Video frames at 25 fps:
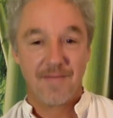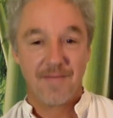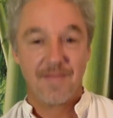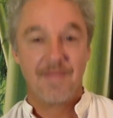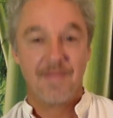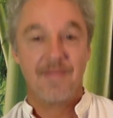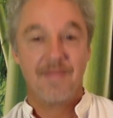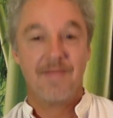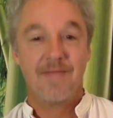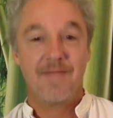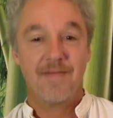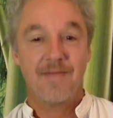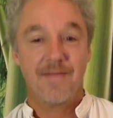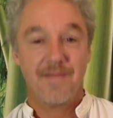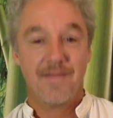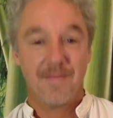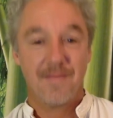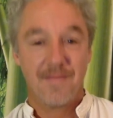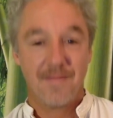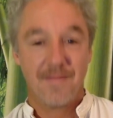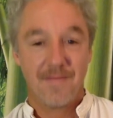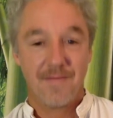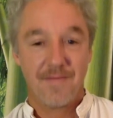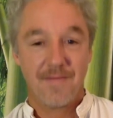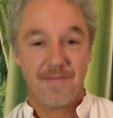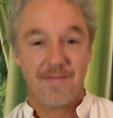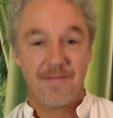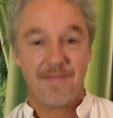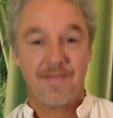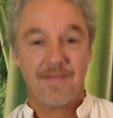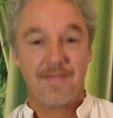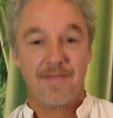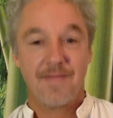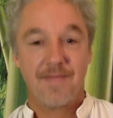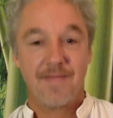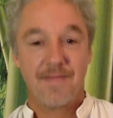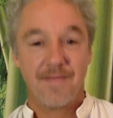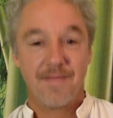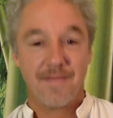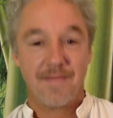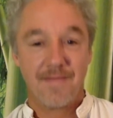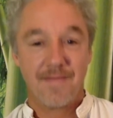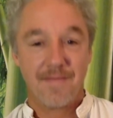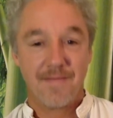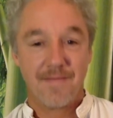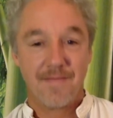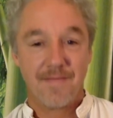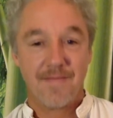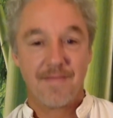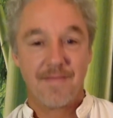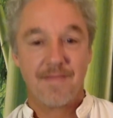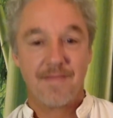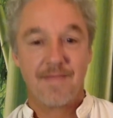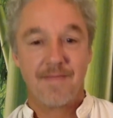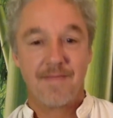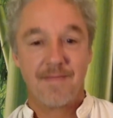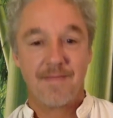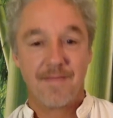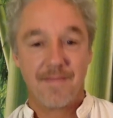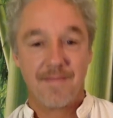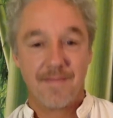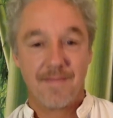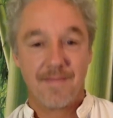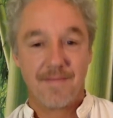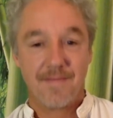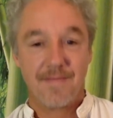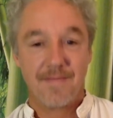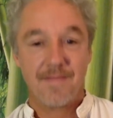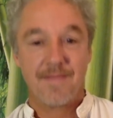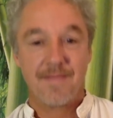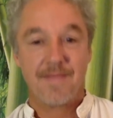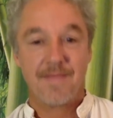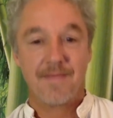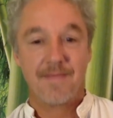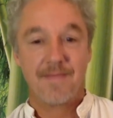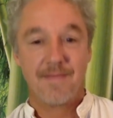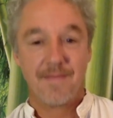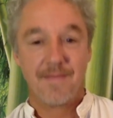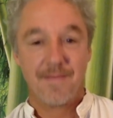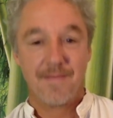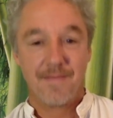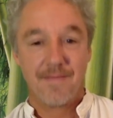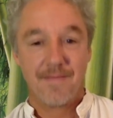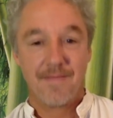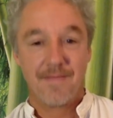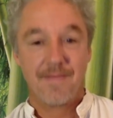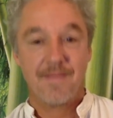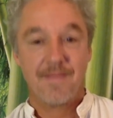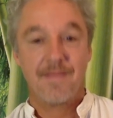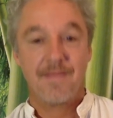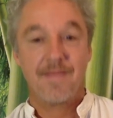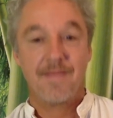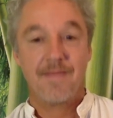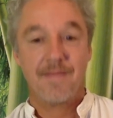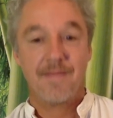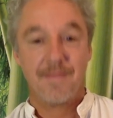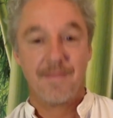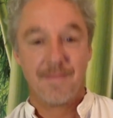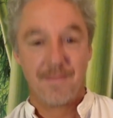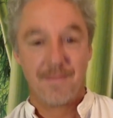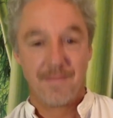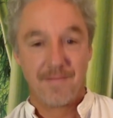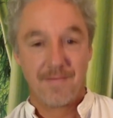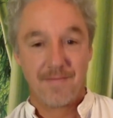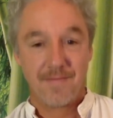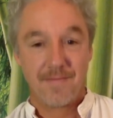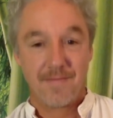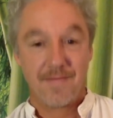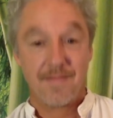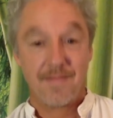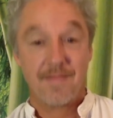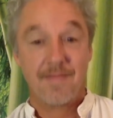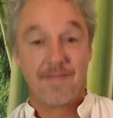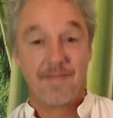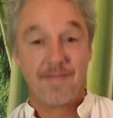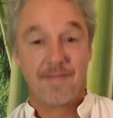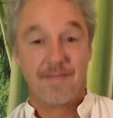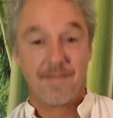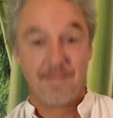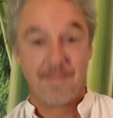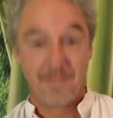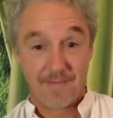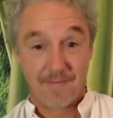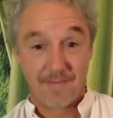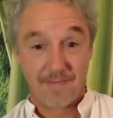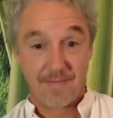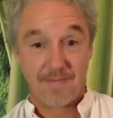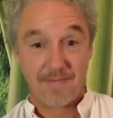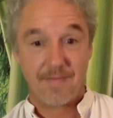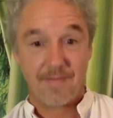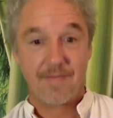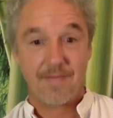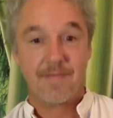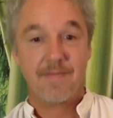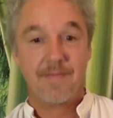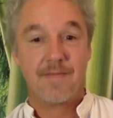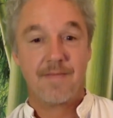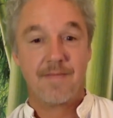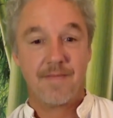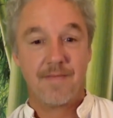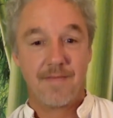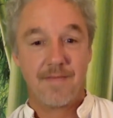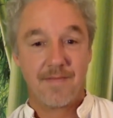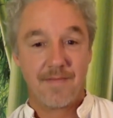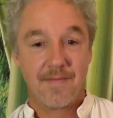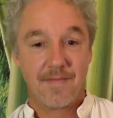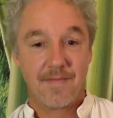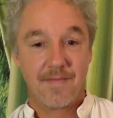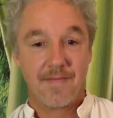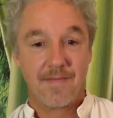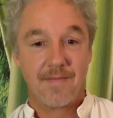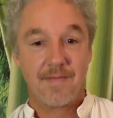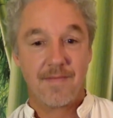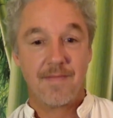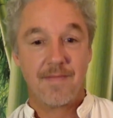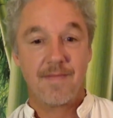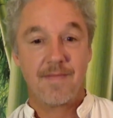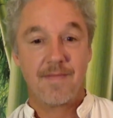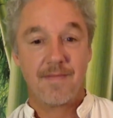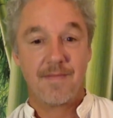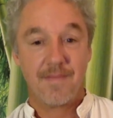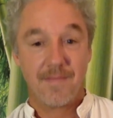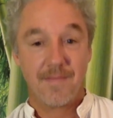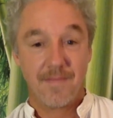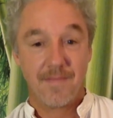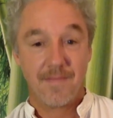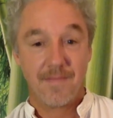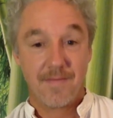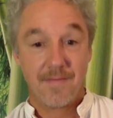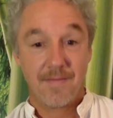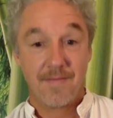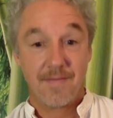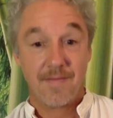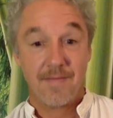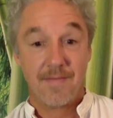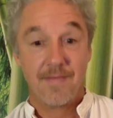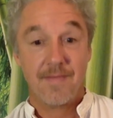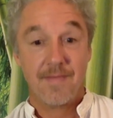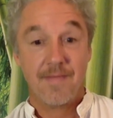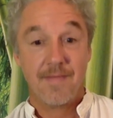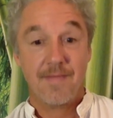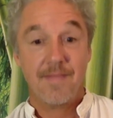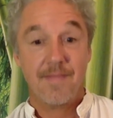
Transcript: No words are spoken by the person on screen.